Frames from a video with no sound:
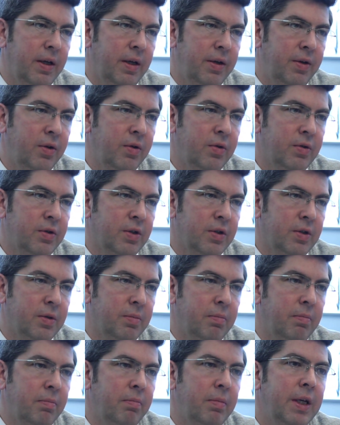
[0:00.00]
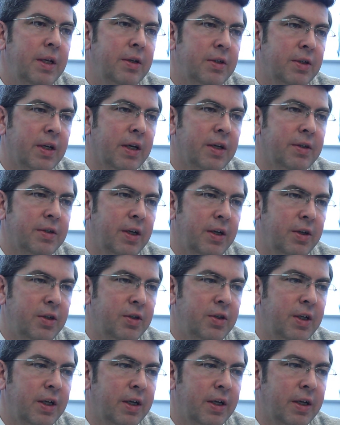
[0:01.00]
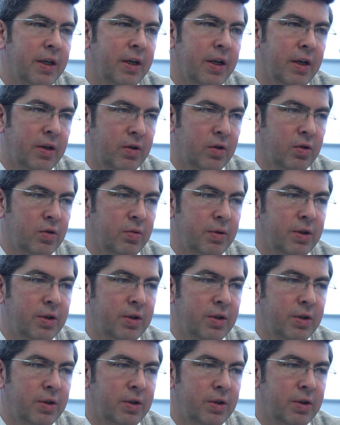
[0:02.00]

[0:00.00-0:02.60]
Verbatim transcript: It uses mini SAS HD connectors,